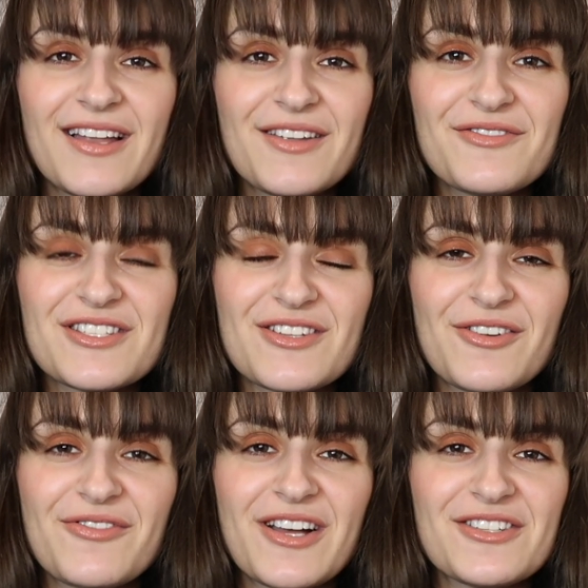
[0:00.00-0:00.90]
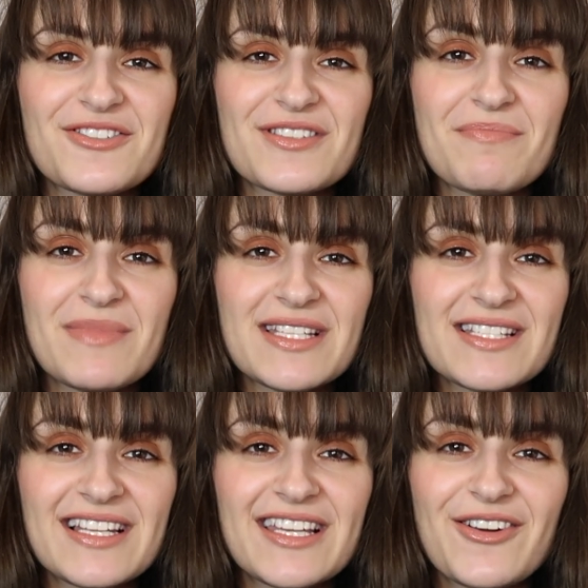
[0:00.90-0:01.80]
Another song that I just
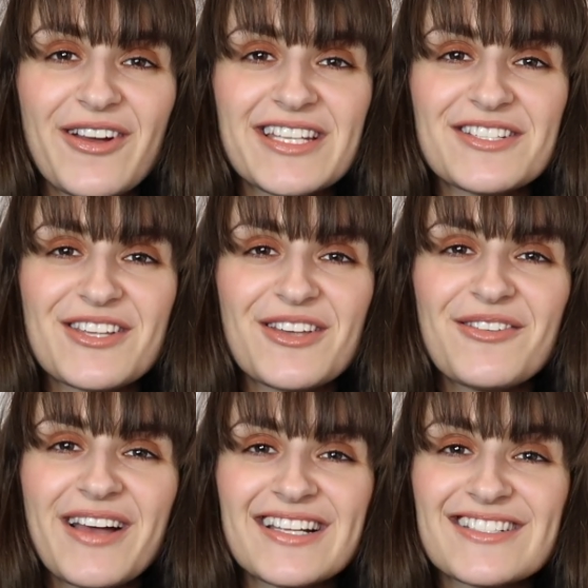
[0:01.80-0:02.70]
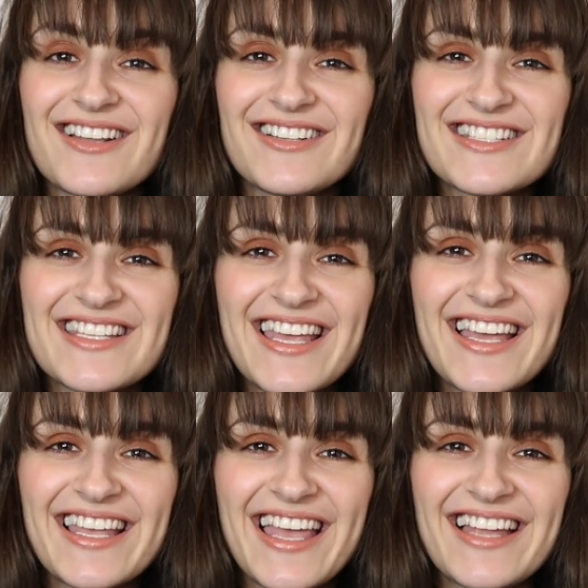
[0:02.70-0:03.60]
immediately got into, and I'll say
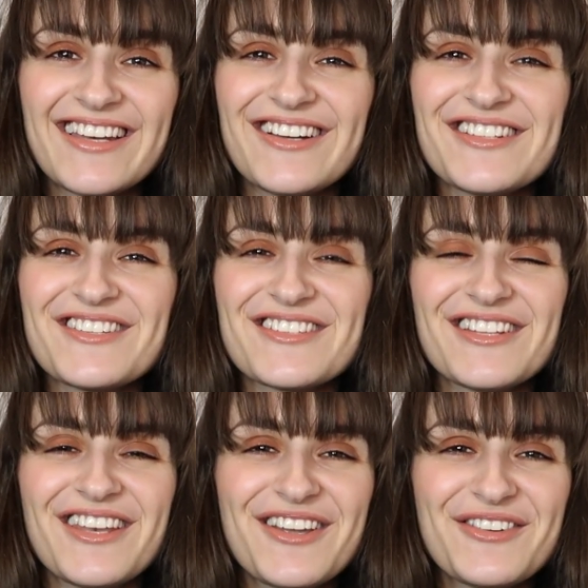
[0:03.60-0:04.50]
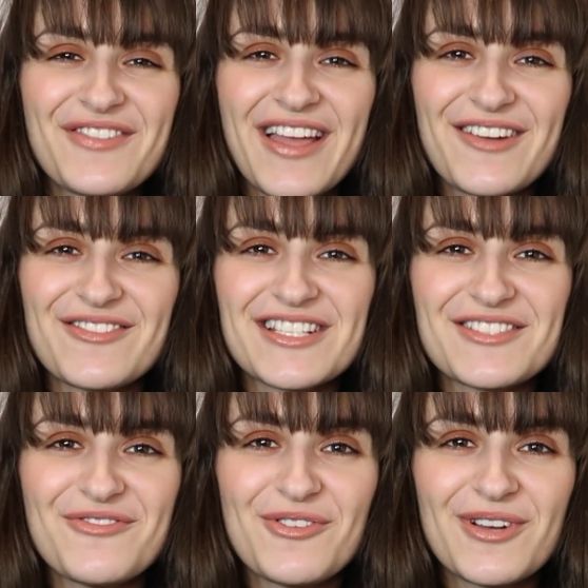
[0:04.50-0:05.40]
it again, I just love Eric's
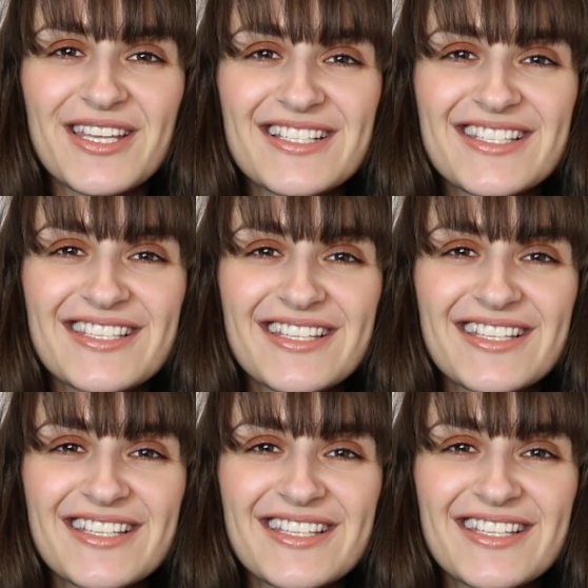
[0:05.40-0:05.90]
voice.